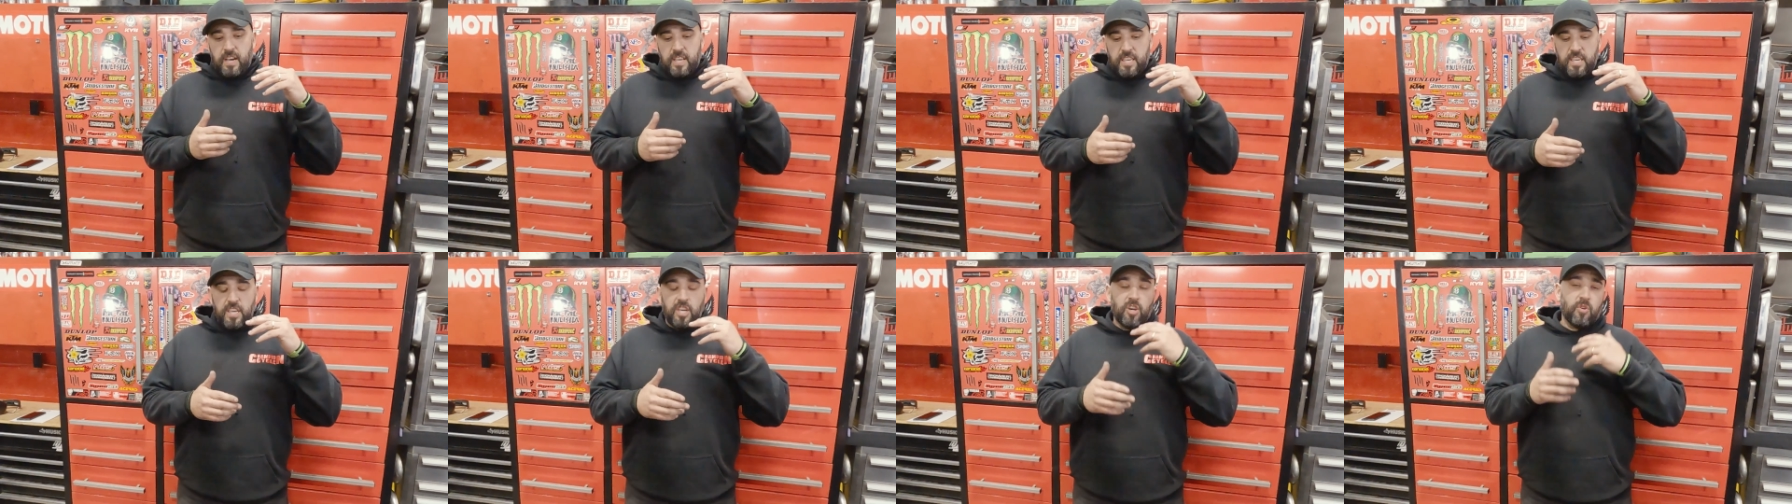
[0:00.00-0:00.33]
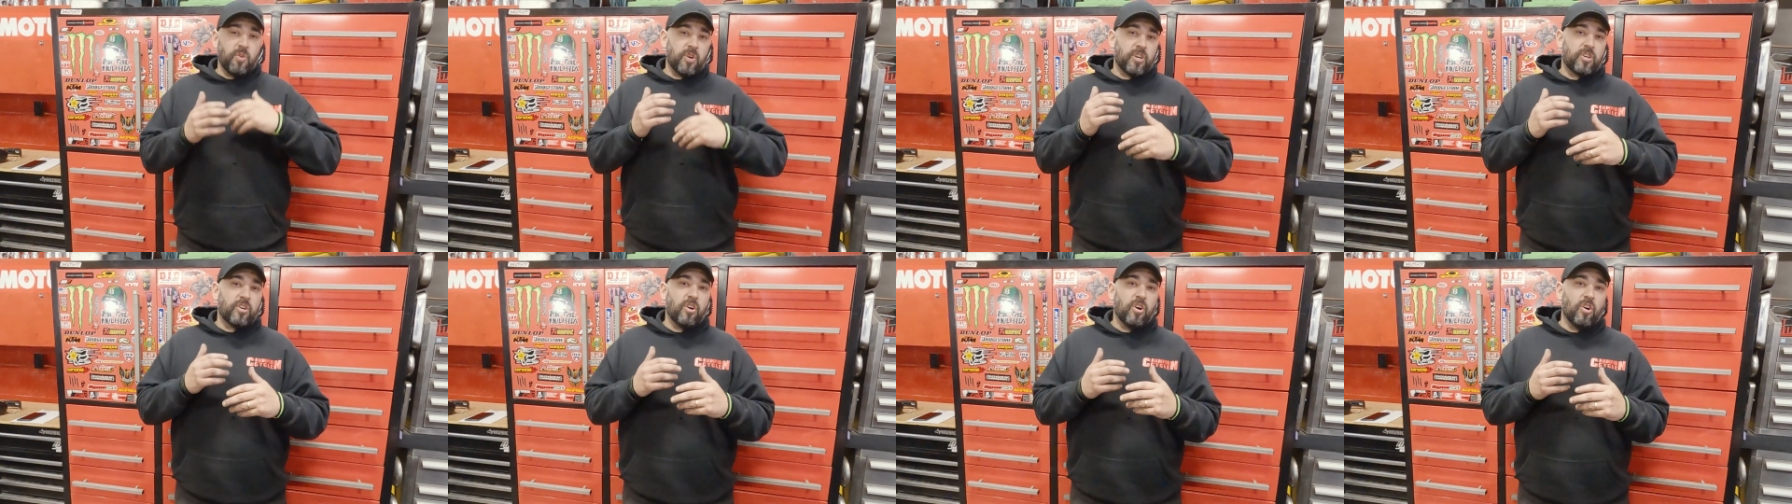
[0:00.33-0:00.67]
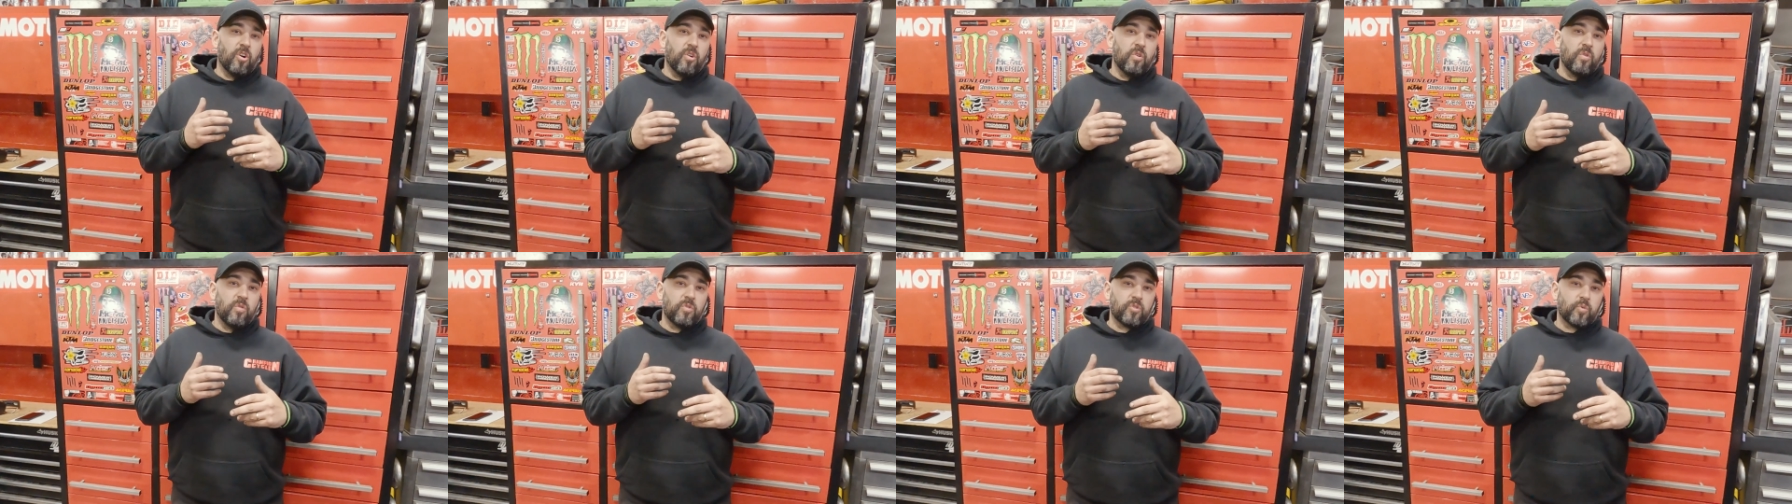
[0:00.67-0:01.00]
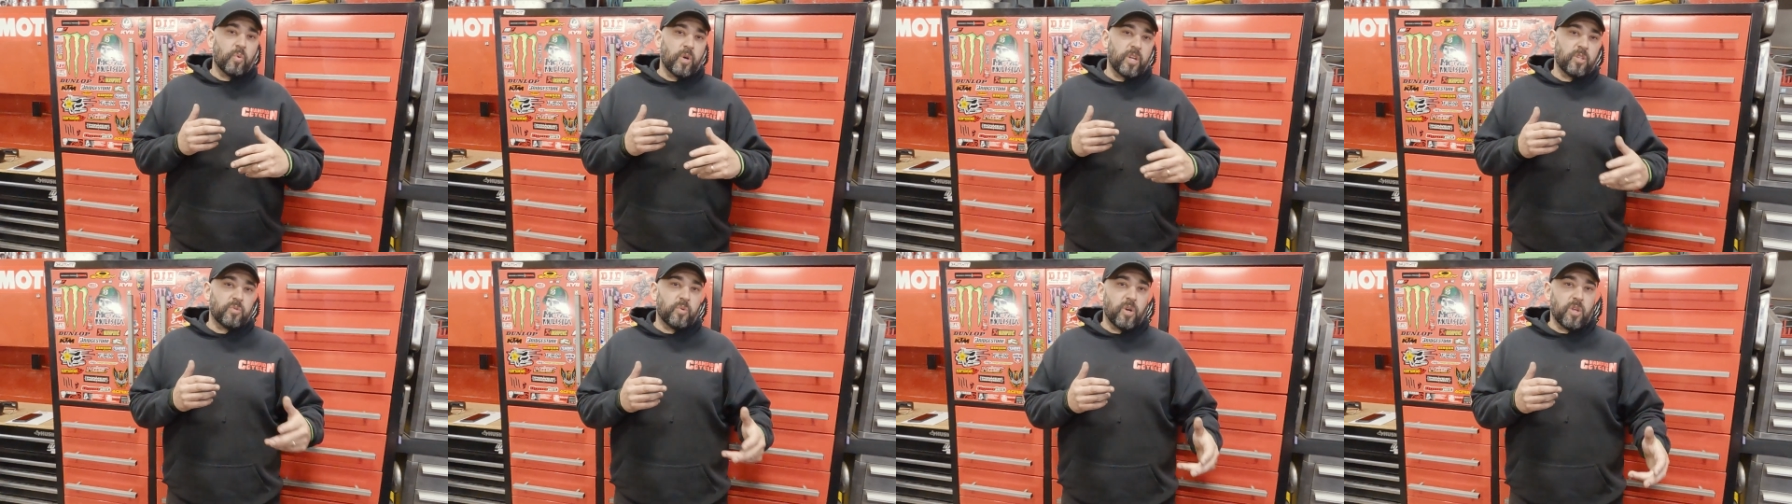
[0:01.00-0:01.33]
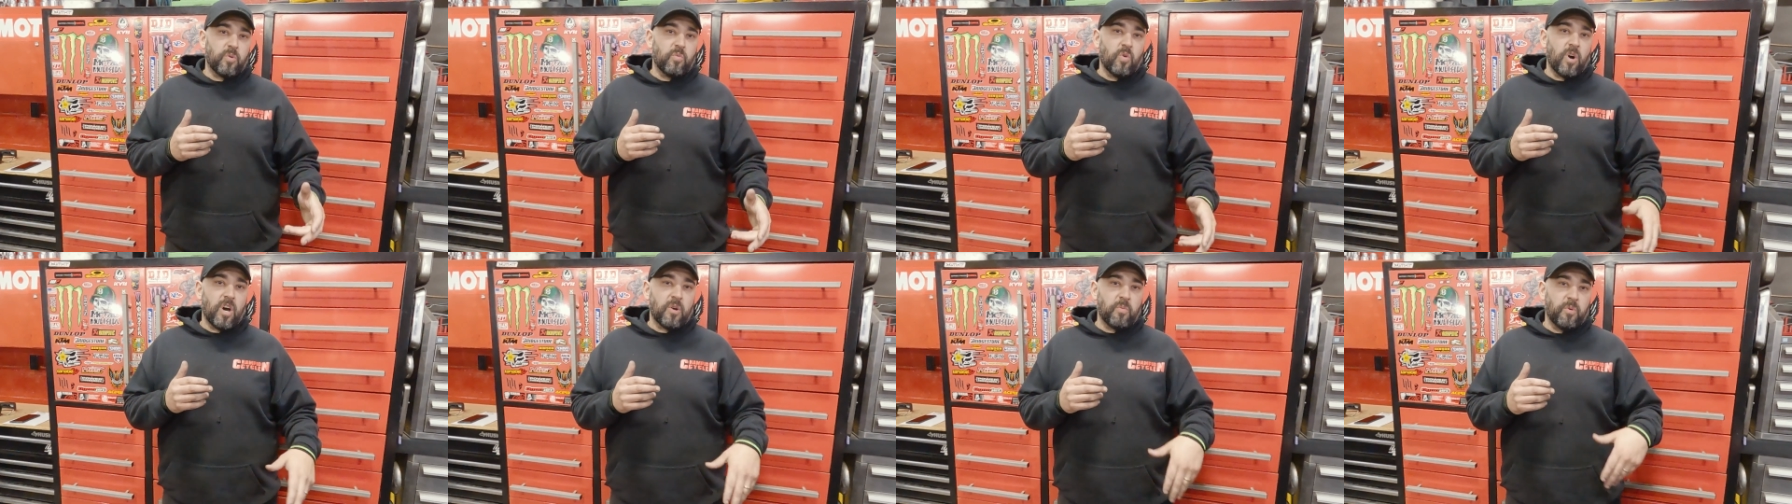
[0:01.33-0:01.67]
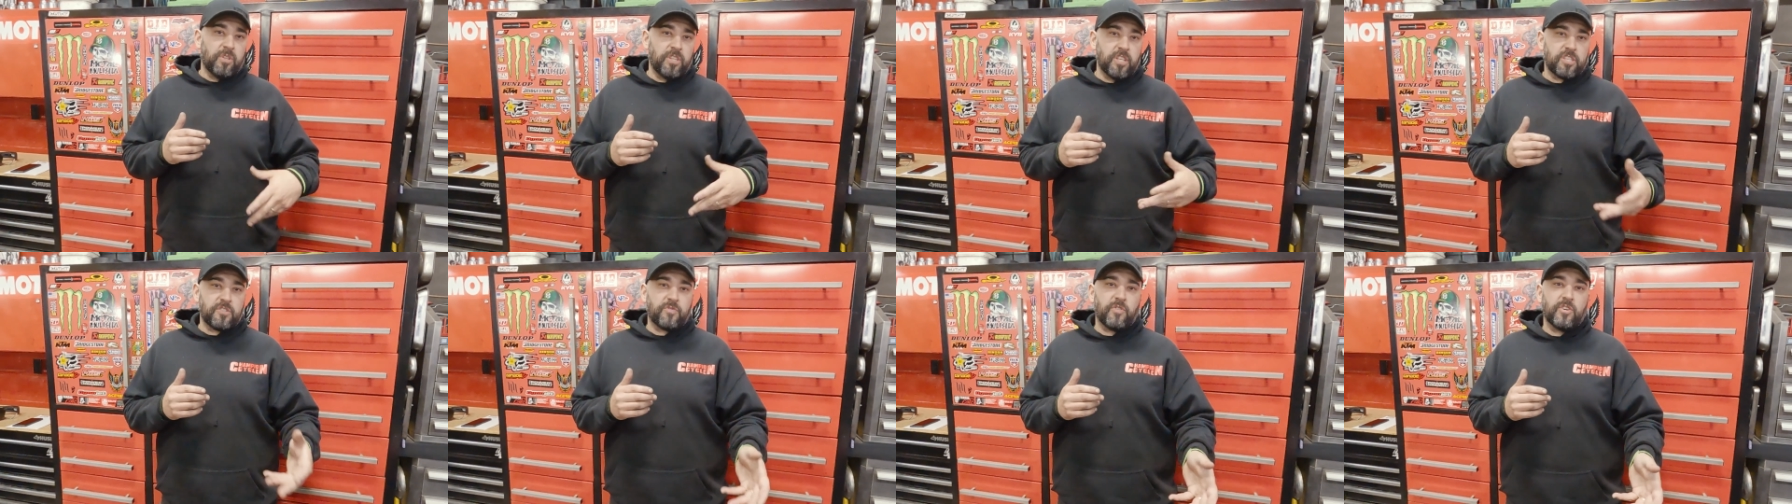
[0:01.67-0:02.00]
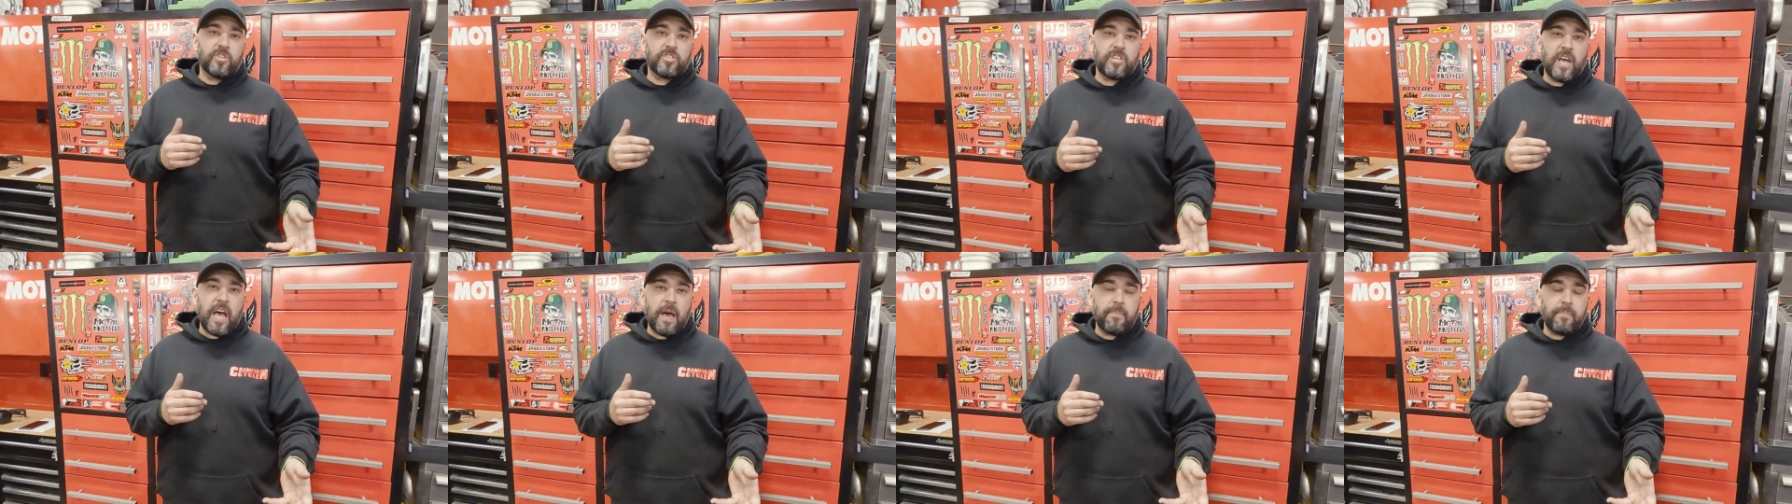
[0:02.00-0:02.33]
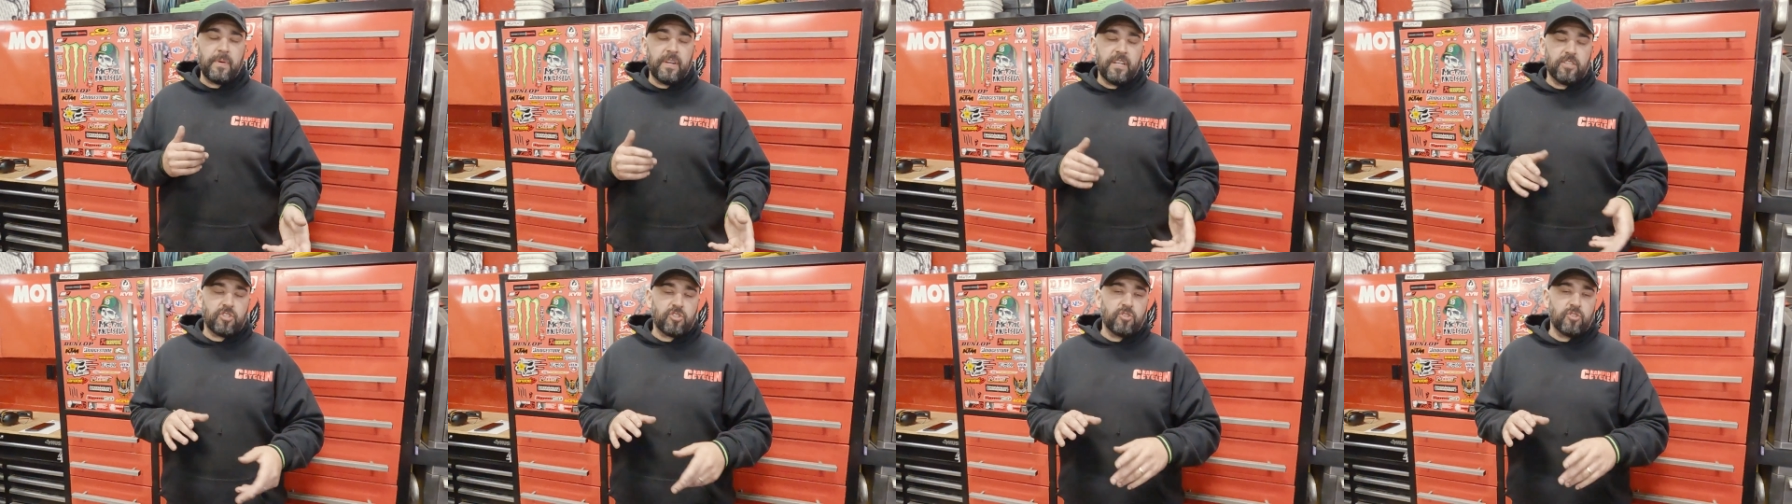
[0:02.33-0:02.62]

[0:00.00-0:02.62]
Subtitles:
a year ago, 2021, when this first happened,